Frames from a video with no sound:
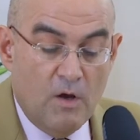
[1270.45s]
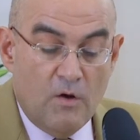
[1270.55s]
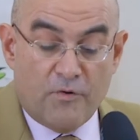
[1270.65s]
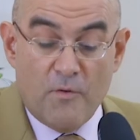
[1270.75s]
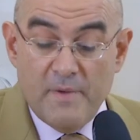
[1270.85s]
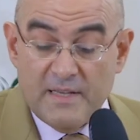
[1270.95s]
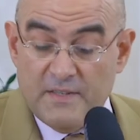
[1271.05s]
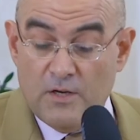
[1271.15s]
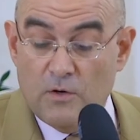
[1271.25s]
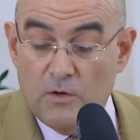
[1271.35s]
From
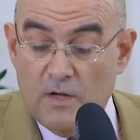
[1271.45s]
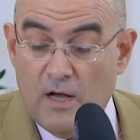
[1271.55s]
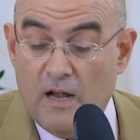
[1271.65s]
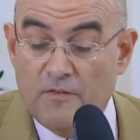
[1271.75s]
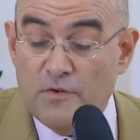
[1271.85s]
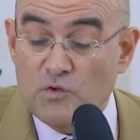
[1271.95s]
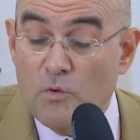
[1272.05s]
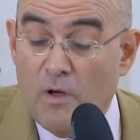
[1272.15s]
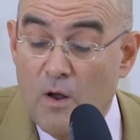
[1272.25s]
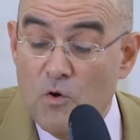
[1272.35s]
Mexico, Alfonso
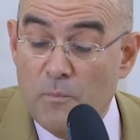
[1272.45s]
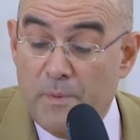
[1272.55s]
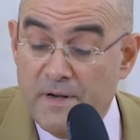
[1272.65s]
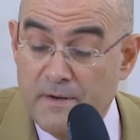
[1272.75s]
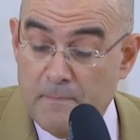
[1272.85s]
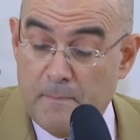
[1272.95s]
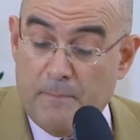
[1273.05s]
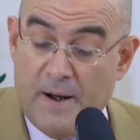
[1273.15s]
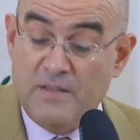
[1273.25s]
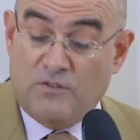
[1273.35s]
and Guadalupe,
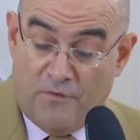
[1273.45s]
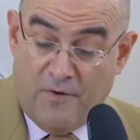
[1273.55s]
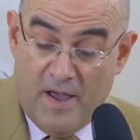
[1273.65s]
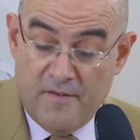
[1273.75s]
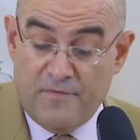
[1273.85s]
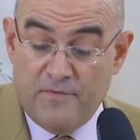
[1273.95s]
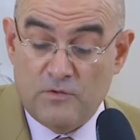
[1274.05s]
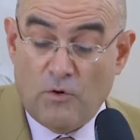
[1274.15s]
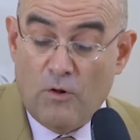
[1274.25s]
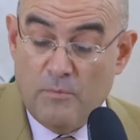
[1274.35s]
parents of
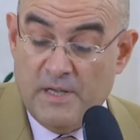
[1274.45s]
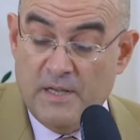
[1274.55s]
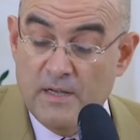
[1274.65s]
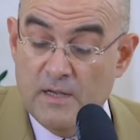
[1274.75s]
5, told me,